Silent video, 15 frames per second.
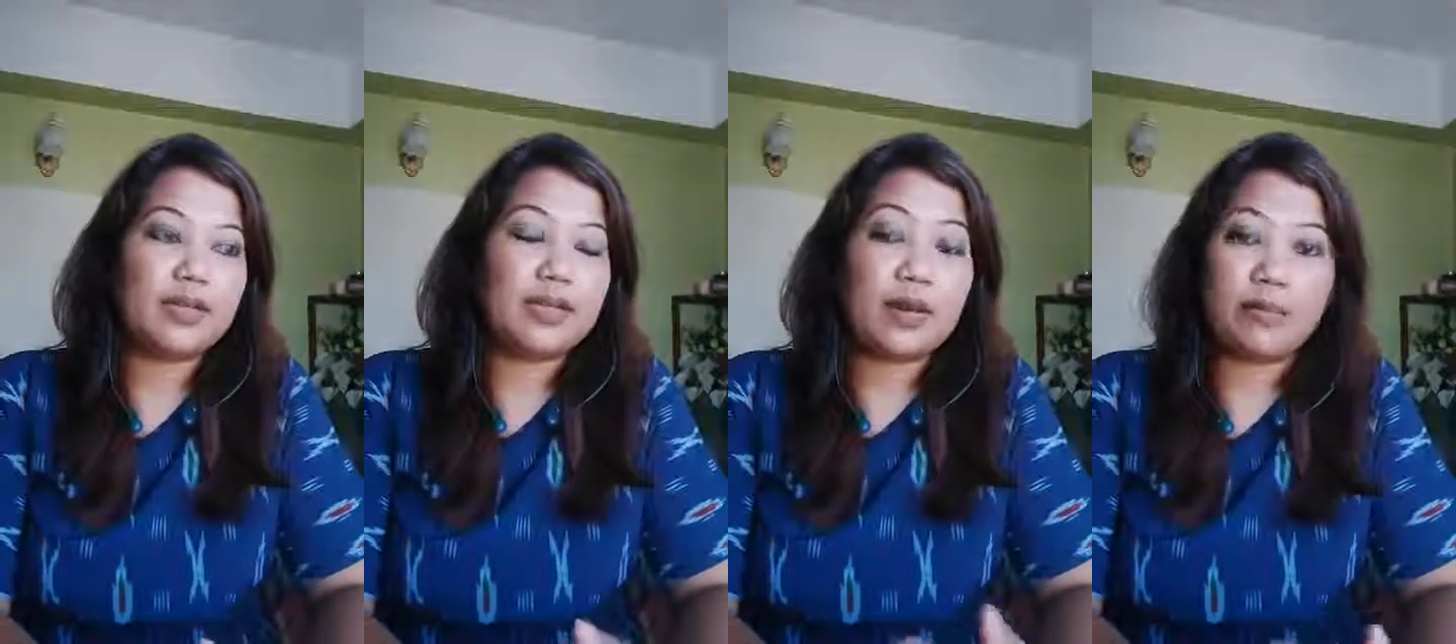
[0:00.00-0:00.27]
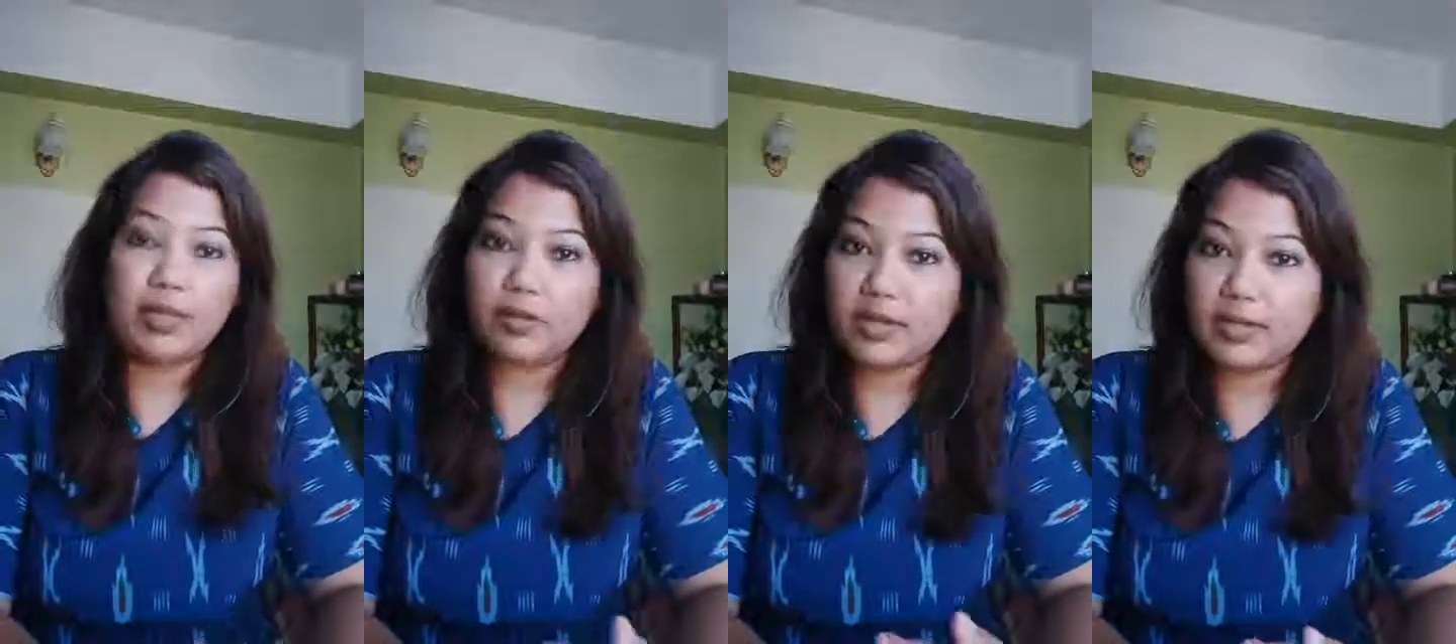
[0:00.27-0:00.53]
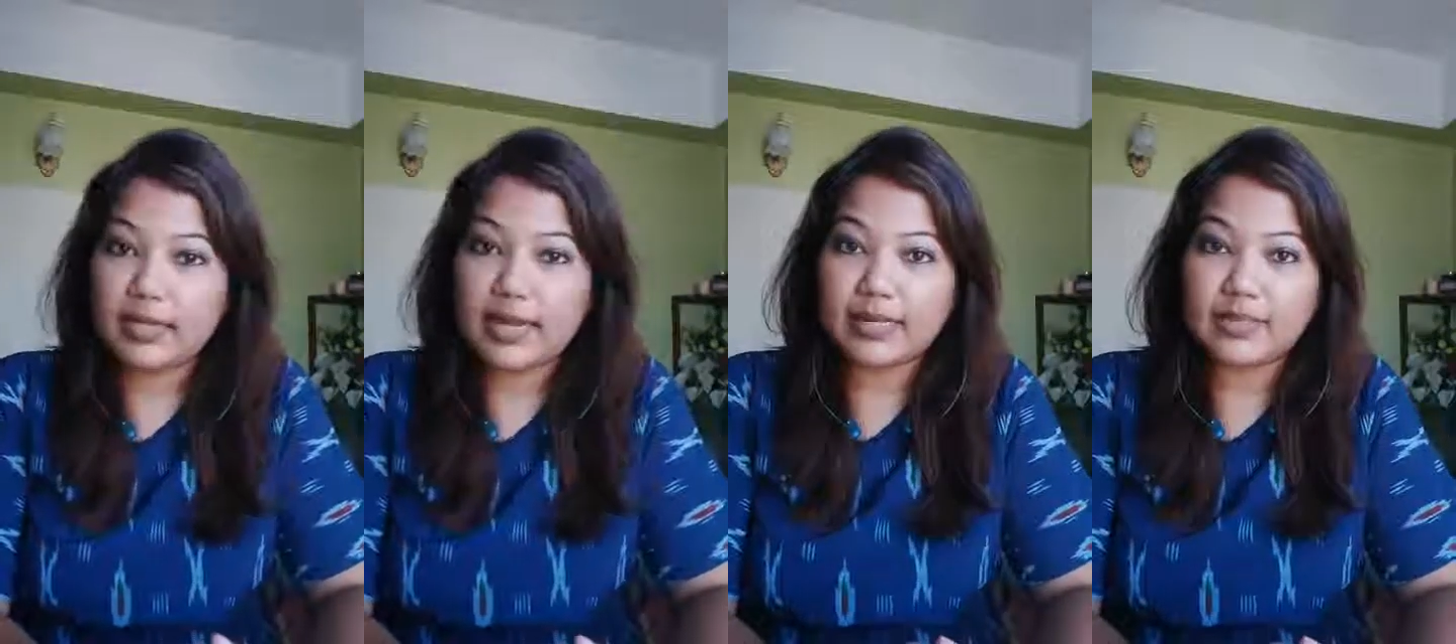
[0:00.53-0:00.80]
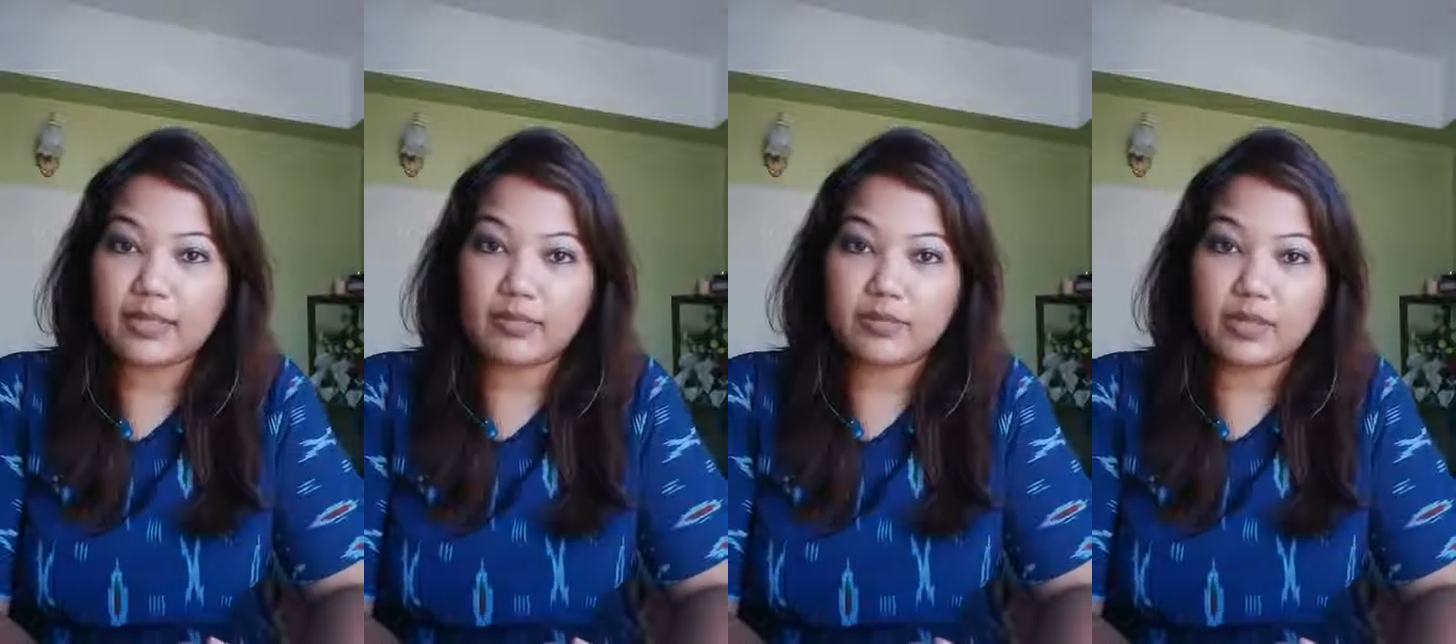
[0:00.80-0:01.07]

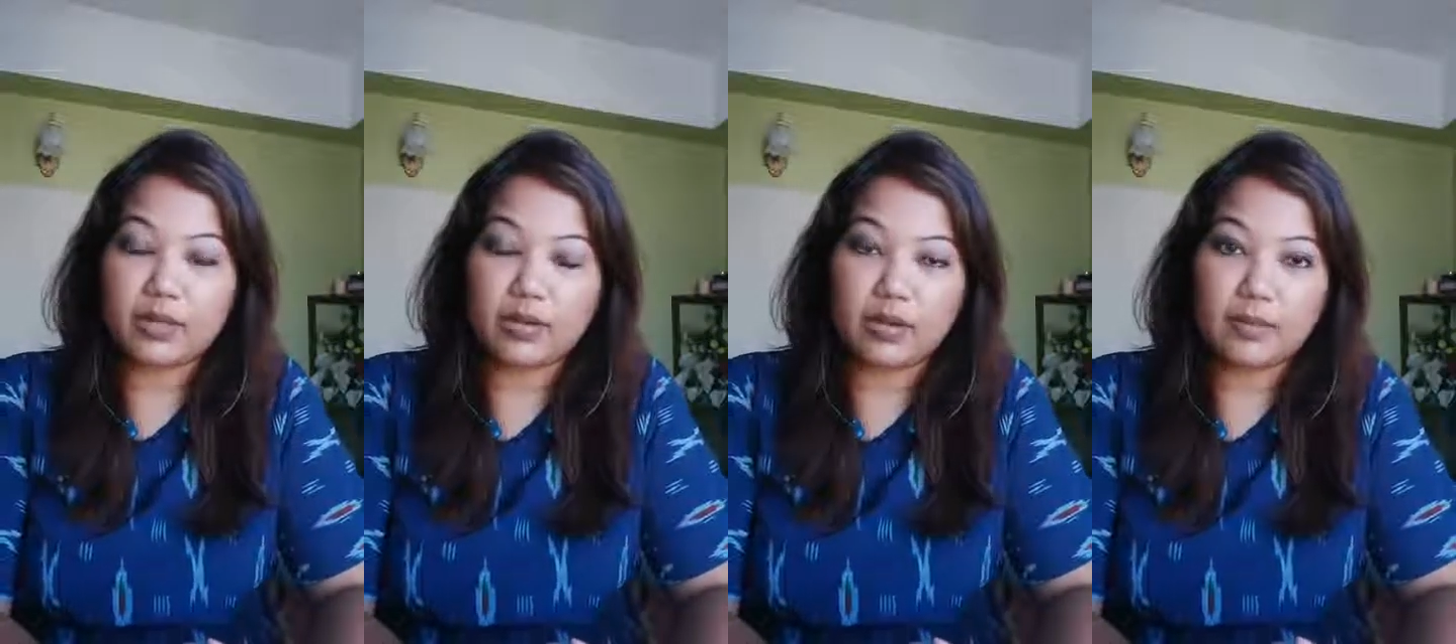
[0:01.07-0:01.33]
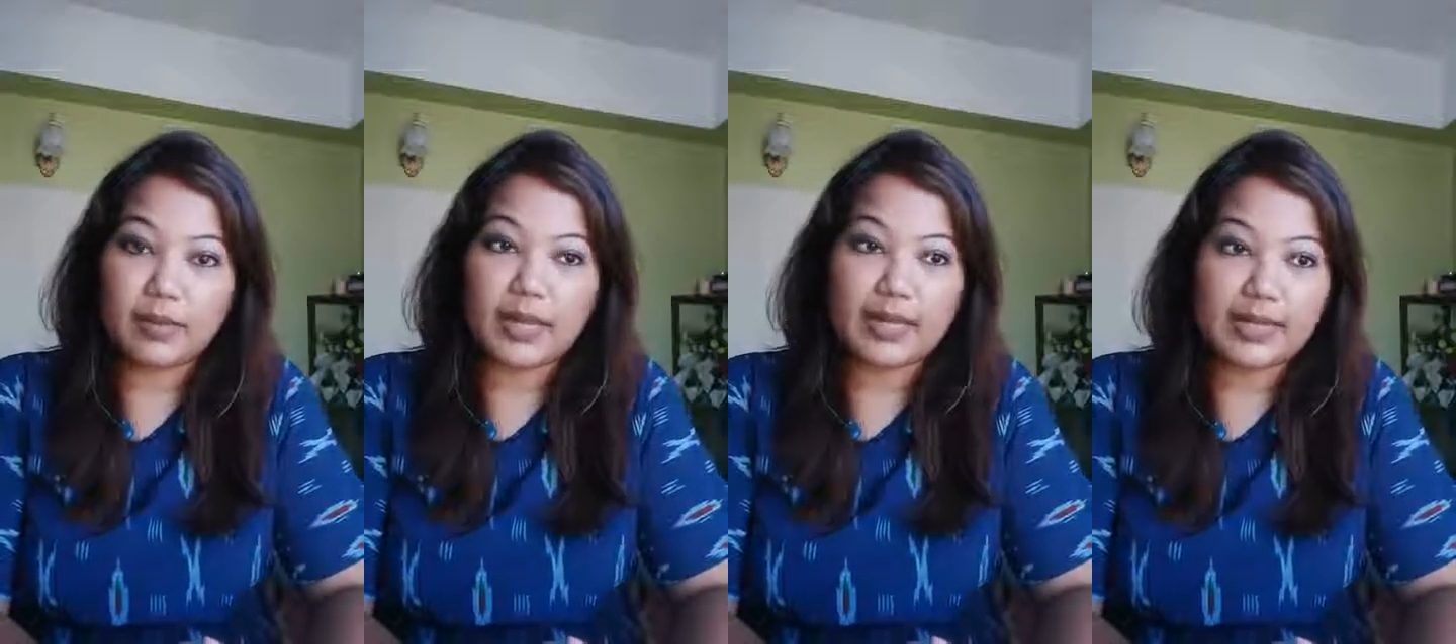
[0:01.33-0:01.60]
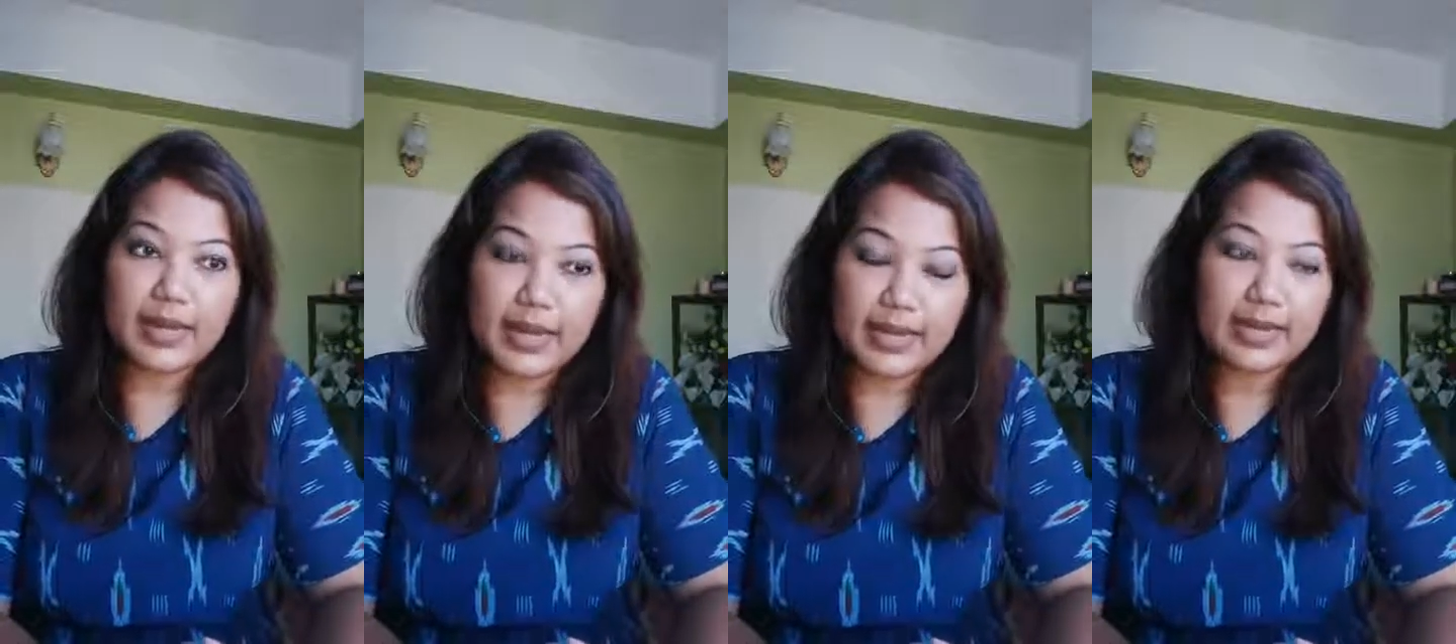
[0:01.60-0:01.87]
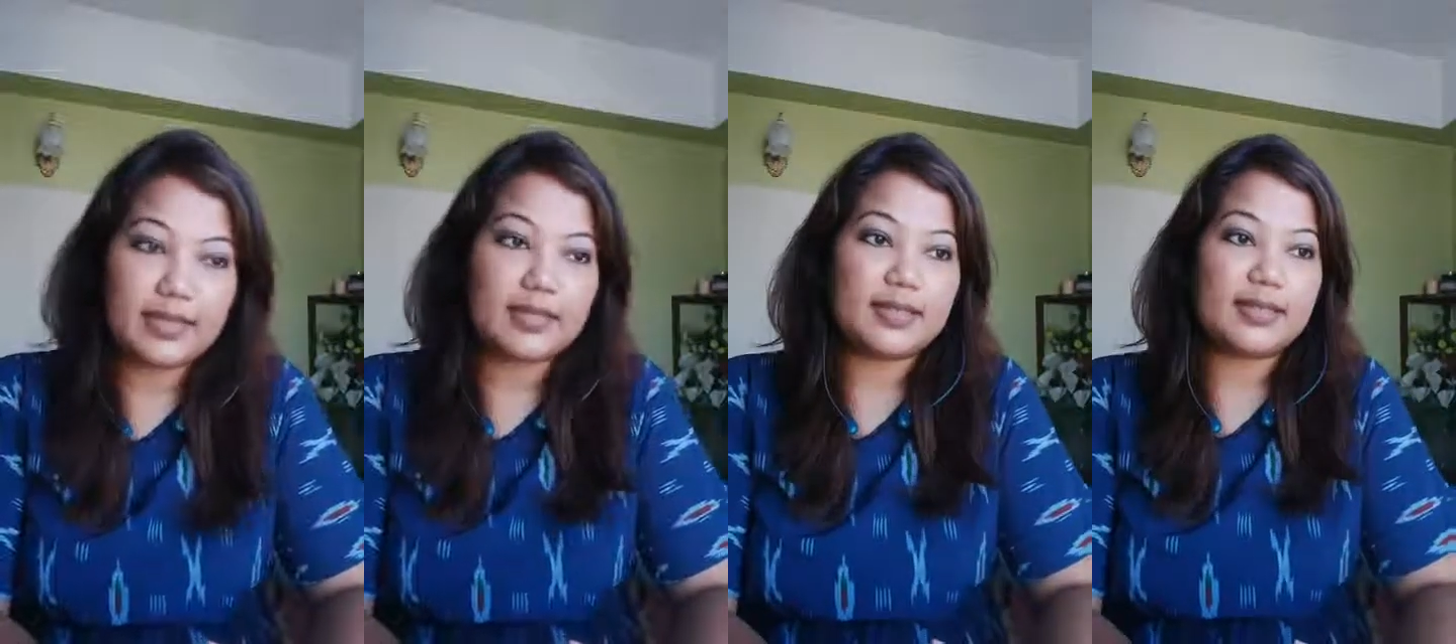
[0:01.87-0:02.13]
communicating with all my
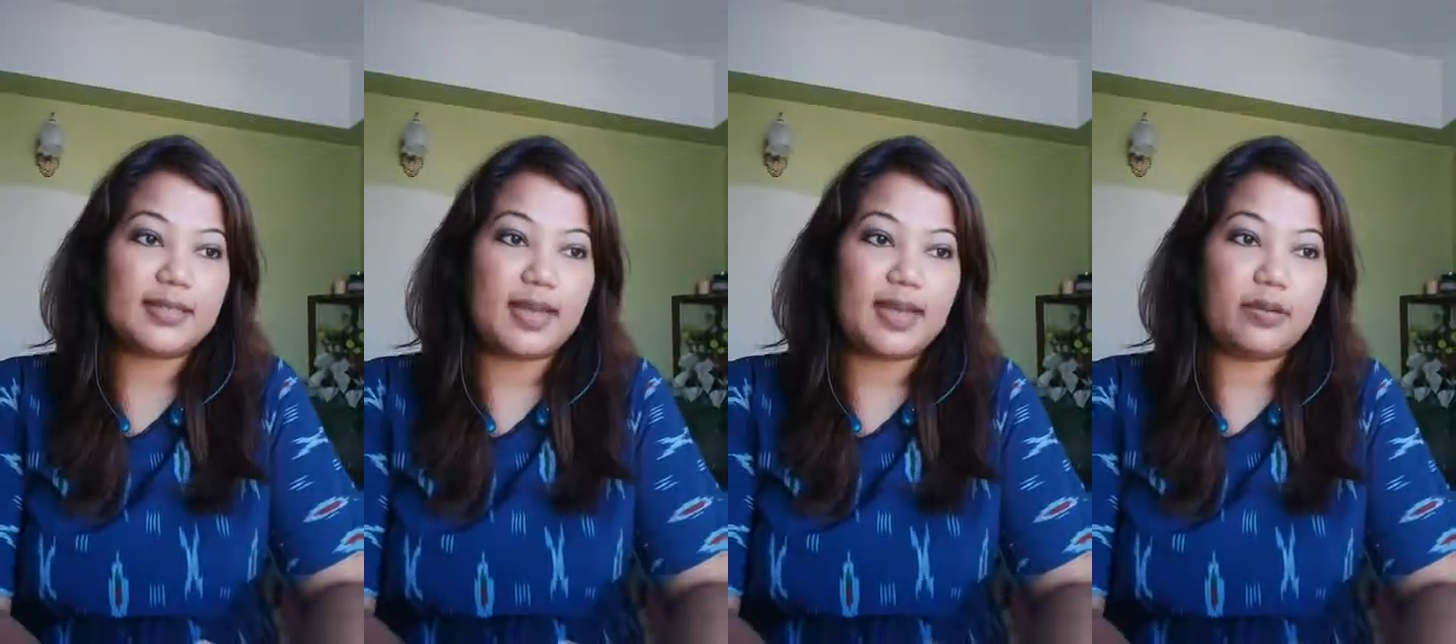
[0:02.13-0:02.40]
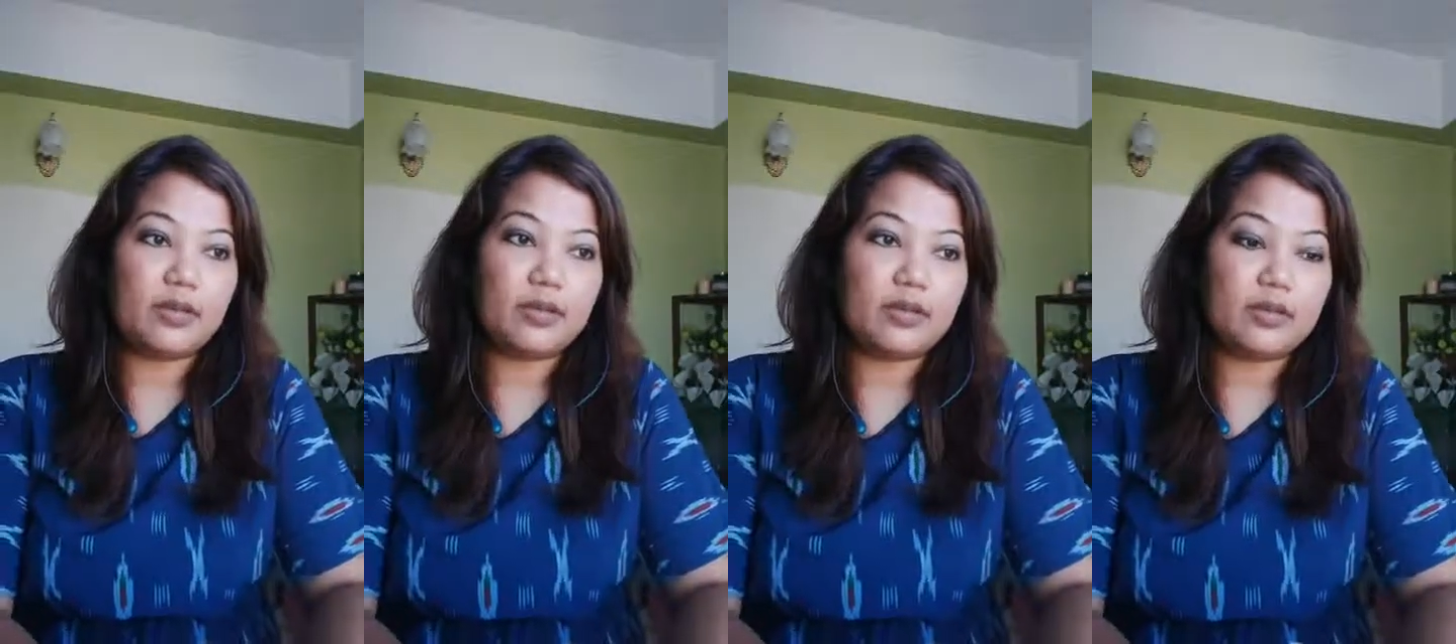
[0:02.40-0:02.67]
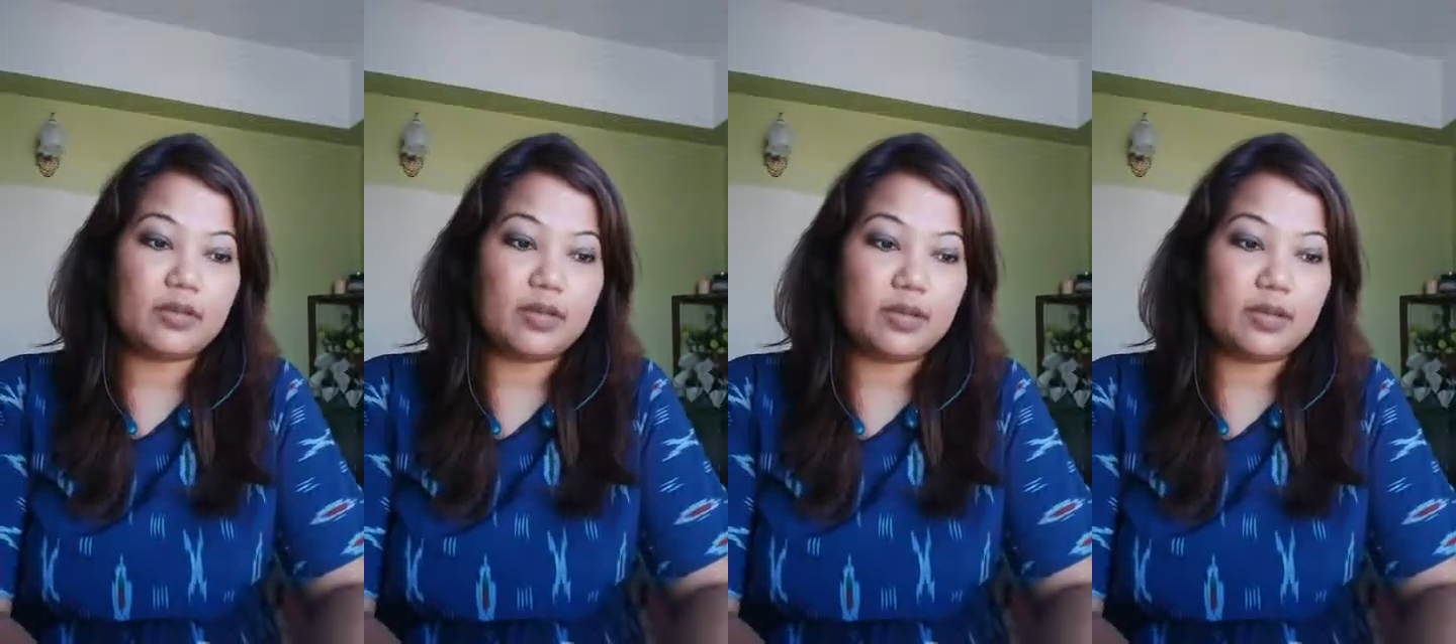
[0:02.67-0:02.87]
clients. I was